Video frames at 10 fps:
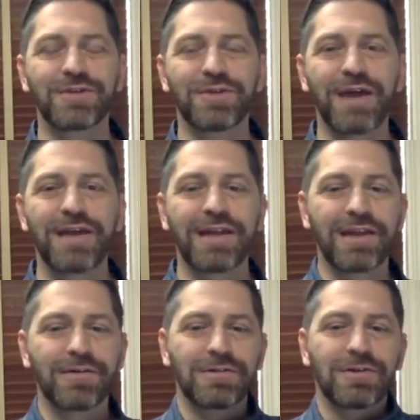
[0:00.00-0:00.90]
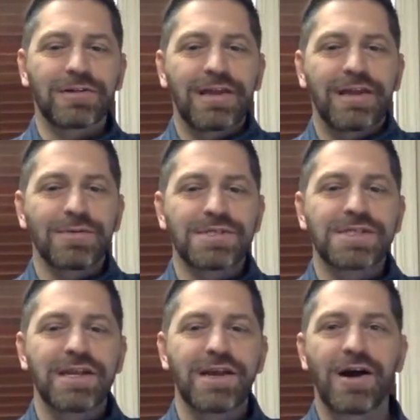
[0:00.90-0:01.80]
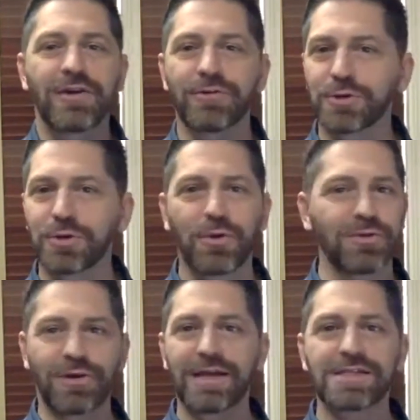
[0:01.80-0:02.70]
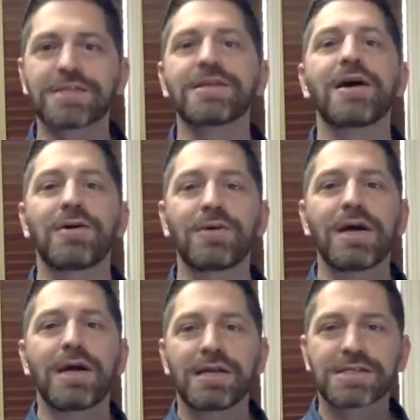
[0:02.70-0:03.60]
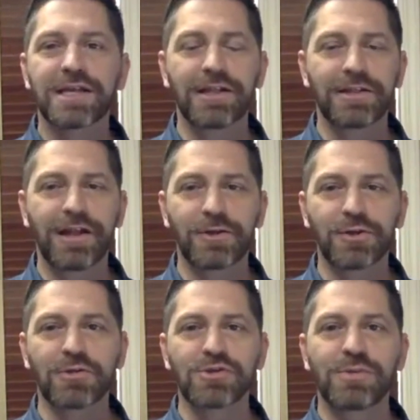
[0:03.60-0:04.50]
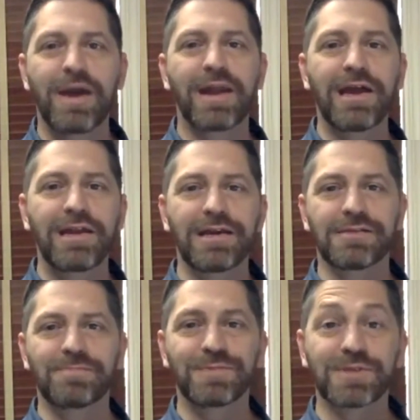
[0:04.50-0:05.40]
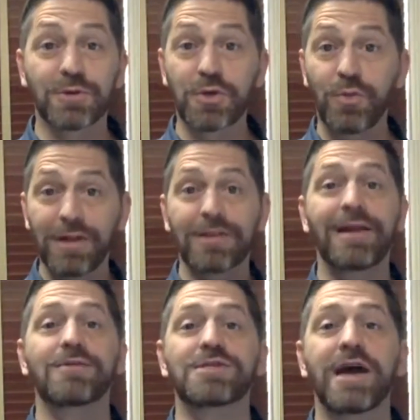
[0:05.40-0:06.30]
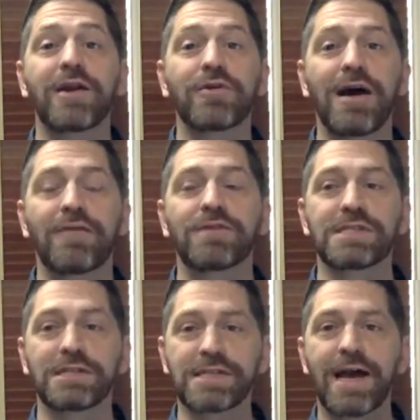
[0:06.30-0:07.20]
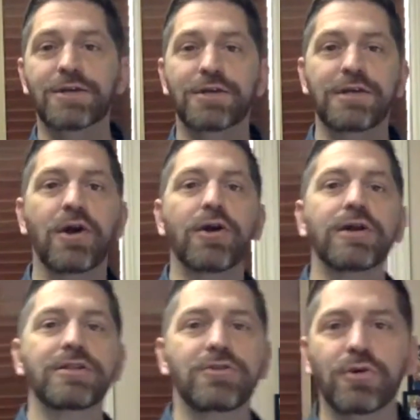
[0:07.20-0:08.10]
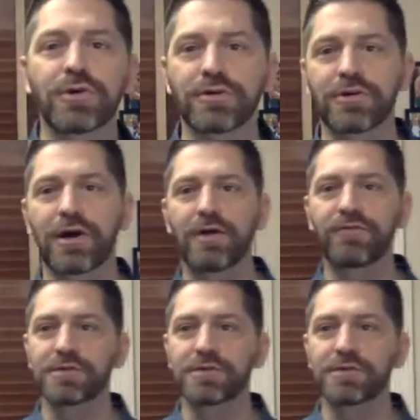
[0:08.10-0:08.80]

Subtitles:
she tried it, and it looked like it was sitting on her shoulder. I said, no, skeleton on shoulder is a bad idea. So she wheeled it outside her office, and it's actually guarding the door to her